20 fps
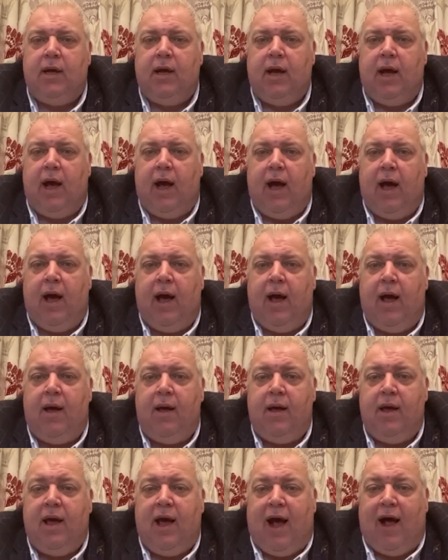
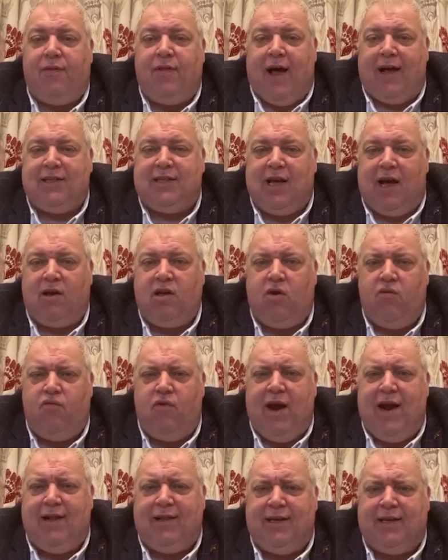And that's how you
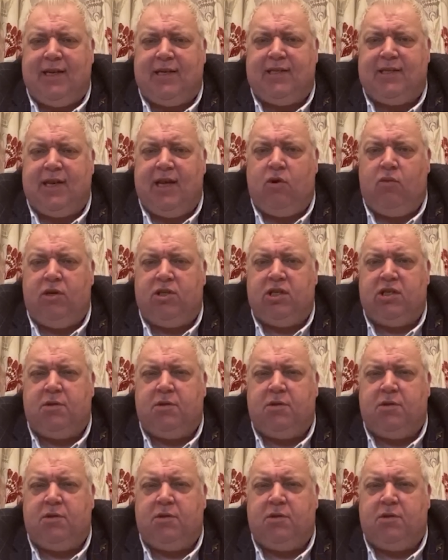really distinguish,